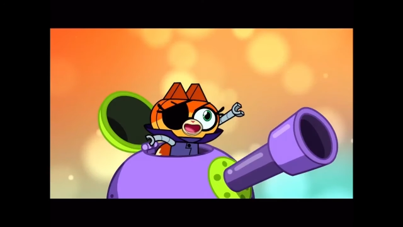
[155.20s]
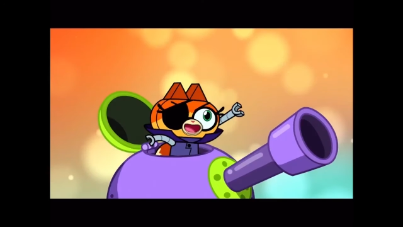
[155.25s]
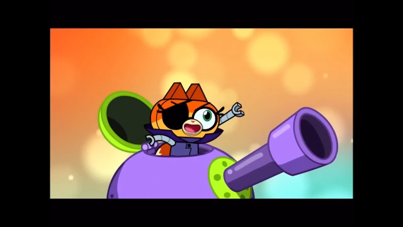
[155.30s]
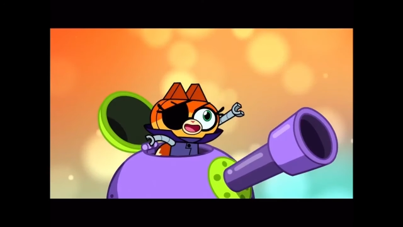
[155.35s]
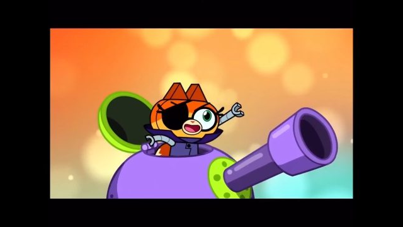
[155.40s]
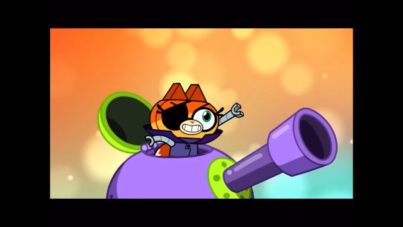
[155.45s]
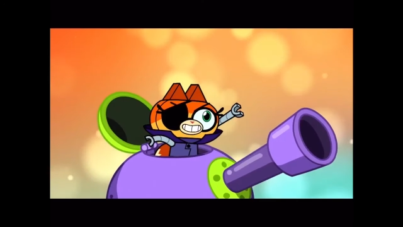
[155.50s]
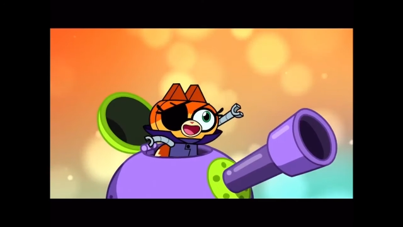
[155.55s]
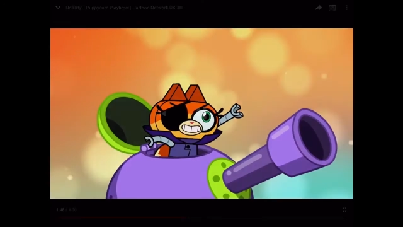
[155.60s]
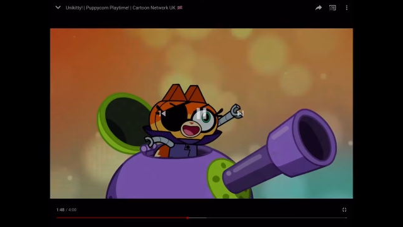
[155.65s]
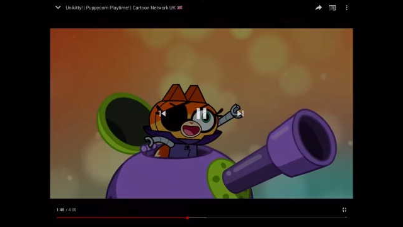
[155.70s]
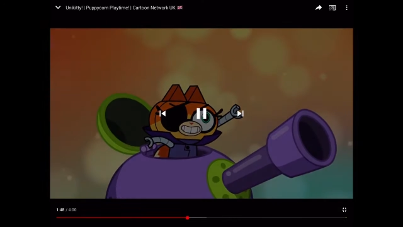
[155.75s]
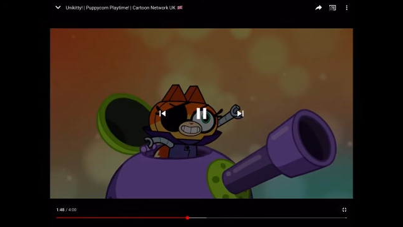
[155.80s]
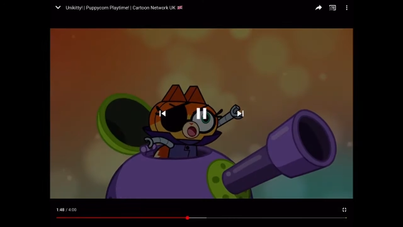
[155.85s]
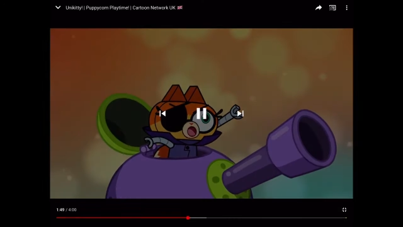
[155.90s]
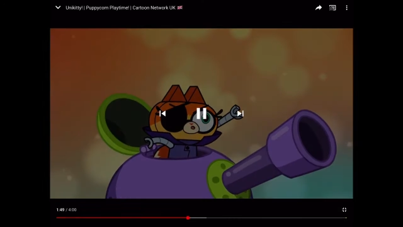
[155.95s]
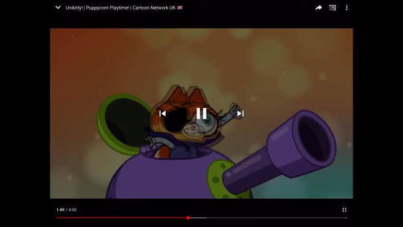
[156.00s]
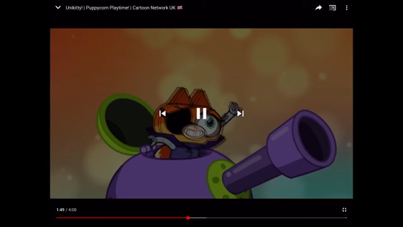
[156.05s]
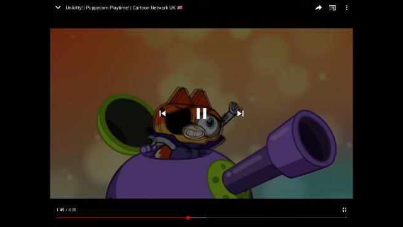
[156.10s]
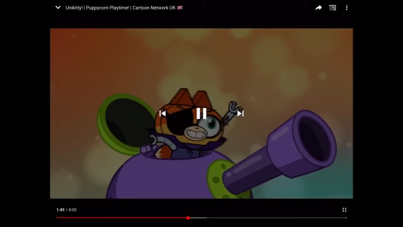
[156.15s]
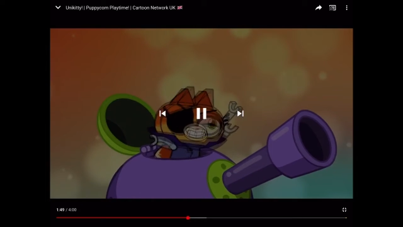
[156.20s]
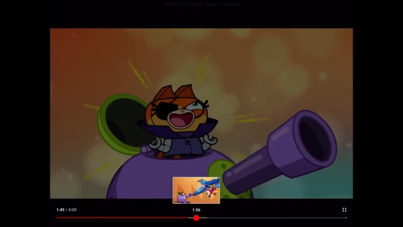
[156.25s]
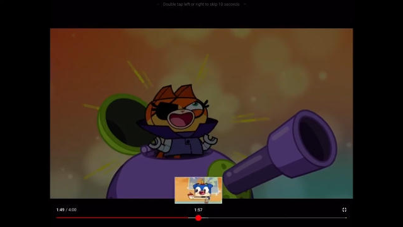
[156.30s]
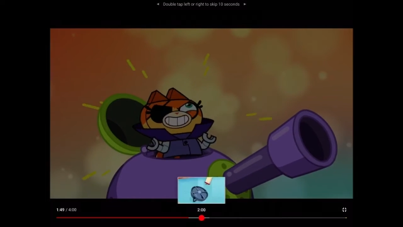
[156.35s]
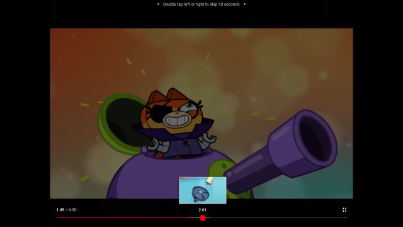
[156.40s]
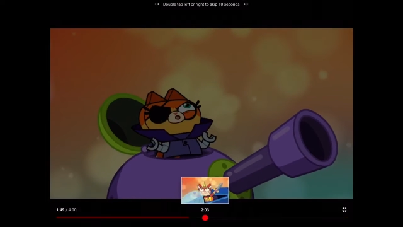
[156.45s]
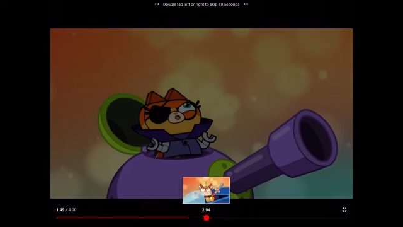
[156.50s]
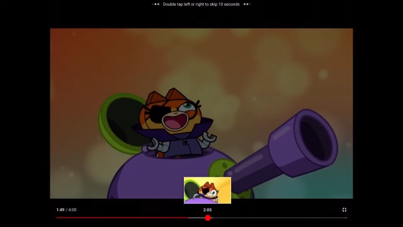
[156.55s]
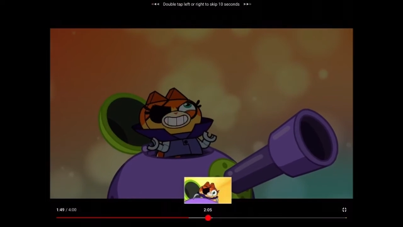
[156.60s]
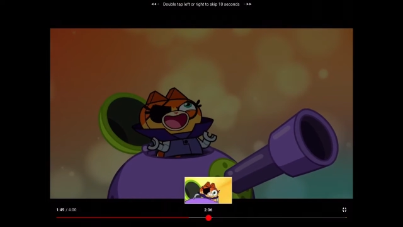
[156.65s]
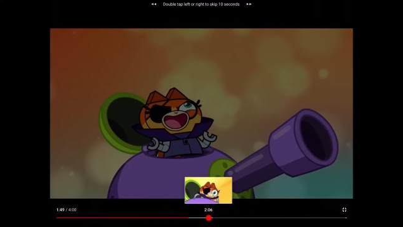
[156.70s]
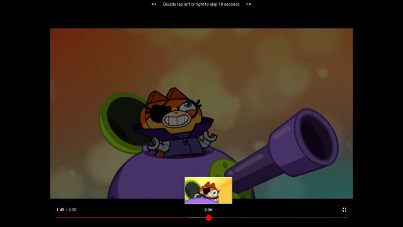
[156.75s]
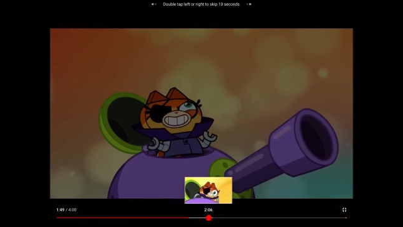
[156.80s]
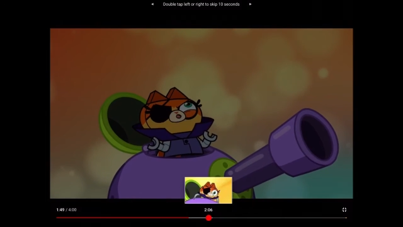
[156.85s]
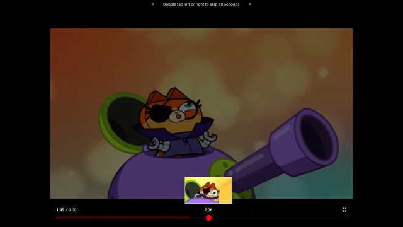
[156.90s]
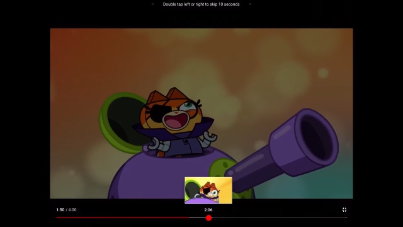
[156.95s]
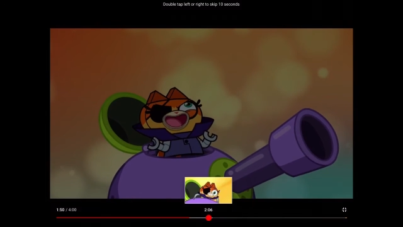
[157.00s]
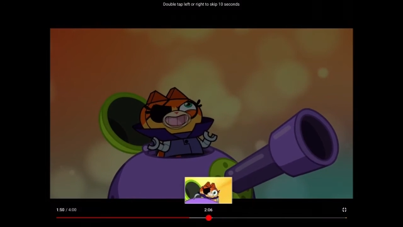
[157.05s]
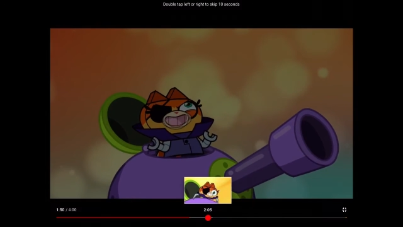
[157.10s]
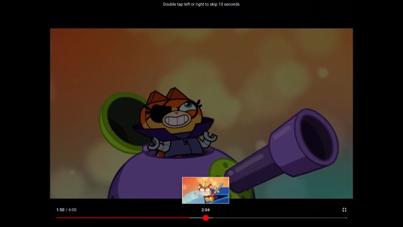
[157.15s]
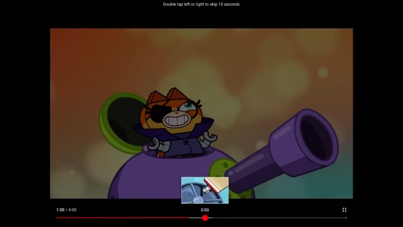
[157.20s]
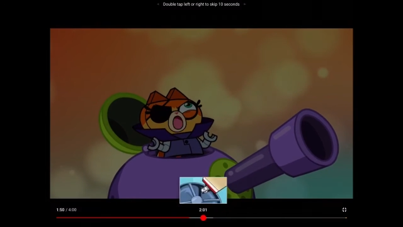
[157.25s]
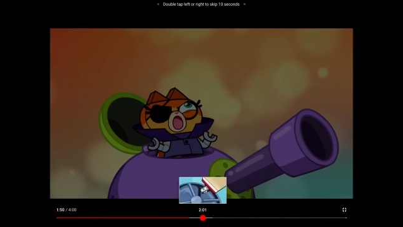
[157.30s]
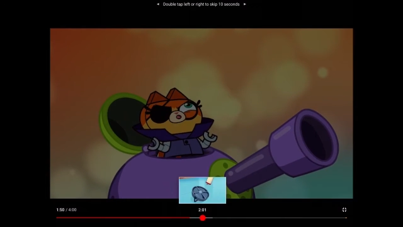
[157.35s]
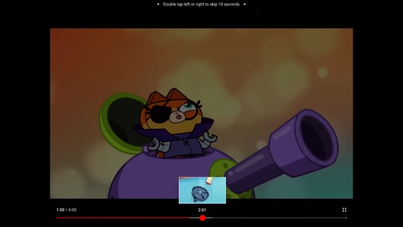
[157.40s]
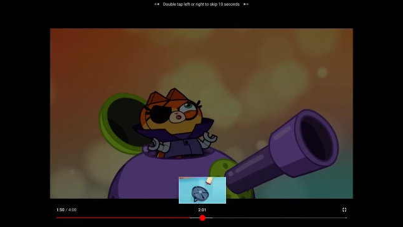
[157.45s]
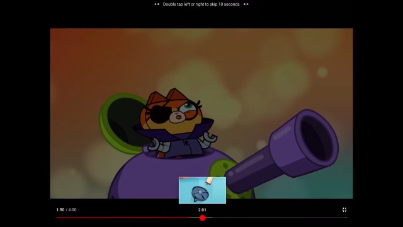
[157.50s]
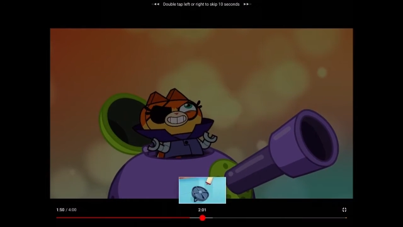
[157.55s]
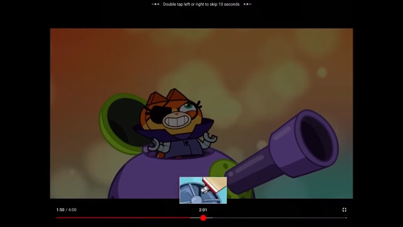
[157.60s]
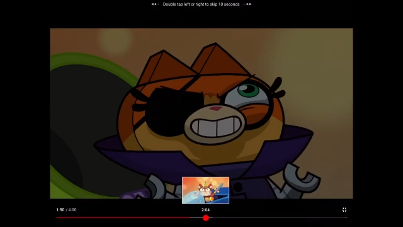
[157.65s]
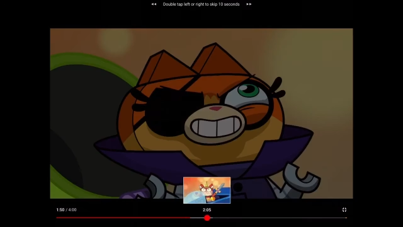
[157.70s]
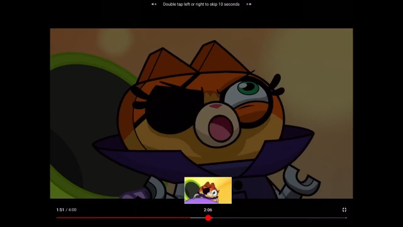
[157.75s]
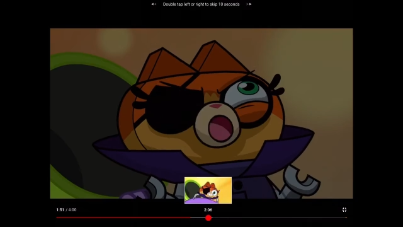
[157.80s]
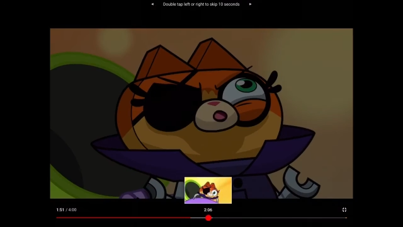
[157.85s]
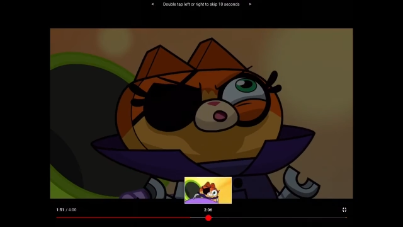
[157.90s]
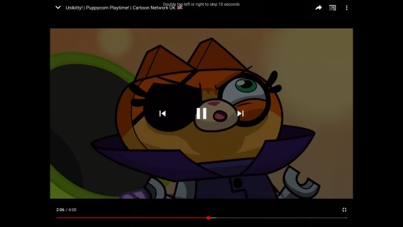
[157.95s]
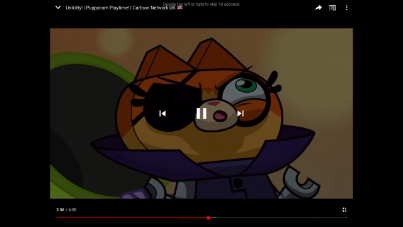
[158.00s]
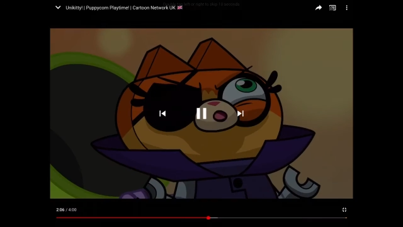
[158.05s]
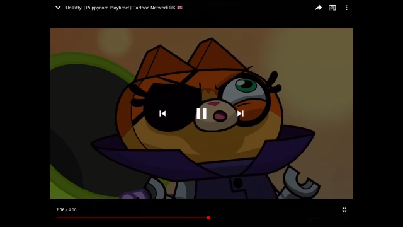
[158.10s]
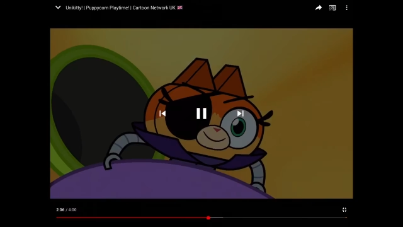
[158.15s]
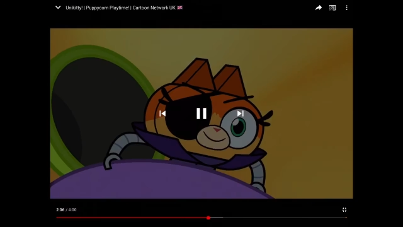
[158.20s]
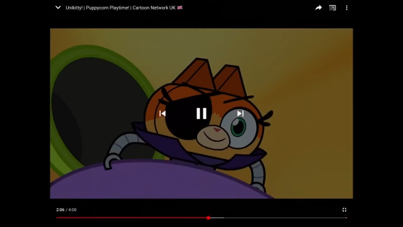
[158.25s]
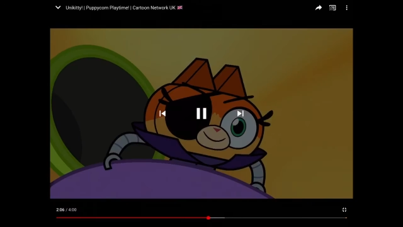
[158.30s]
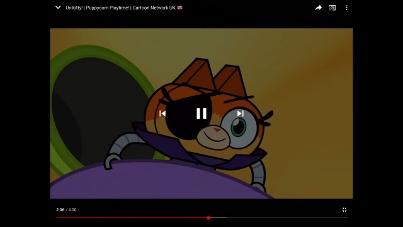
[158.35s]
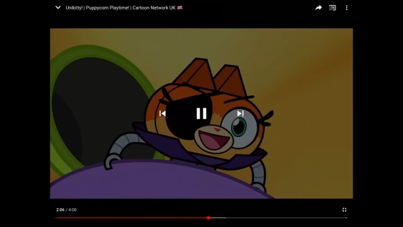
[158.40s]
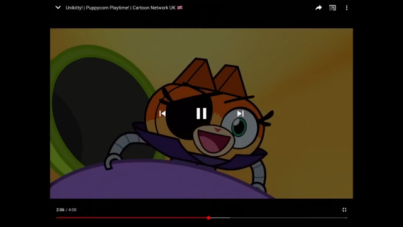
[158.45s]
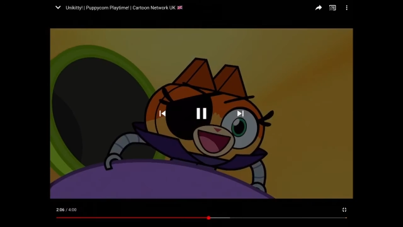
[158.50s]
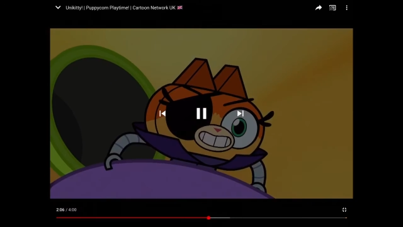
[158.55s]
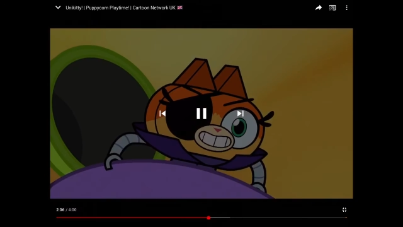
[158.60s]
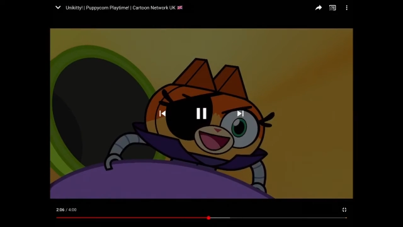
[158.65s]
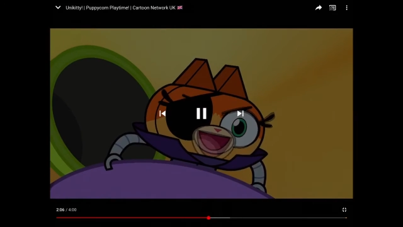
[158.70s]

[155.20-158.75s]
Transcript: No face is visible, so there are no lips to read.